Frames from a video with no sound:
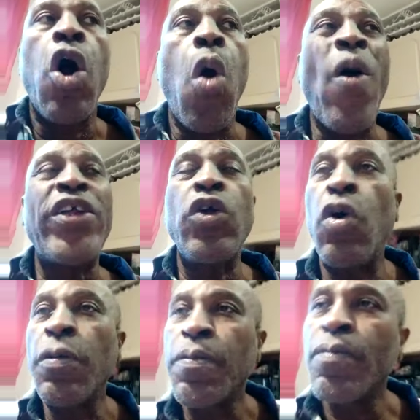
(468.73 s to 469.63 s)
Oh, I
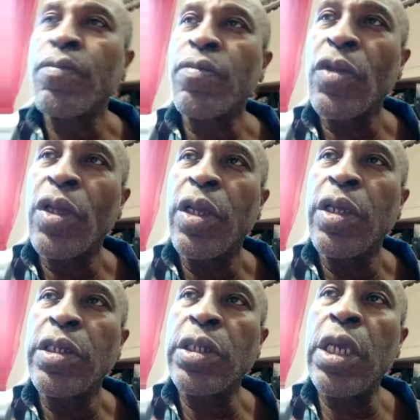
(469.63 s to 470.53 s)
don't
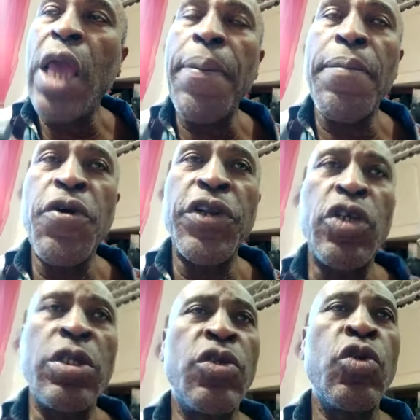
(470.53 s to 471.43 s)
say happy
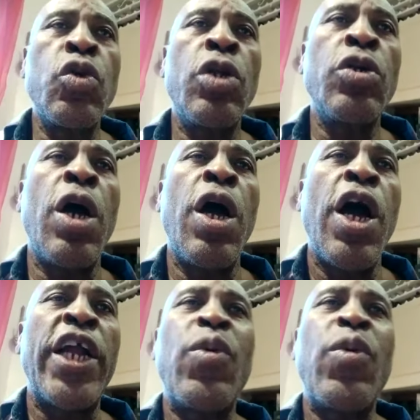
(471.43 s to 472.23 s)
birthday to the other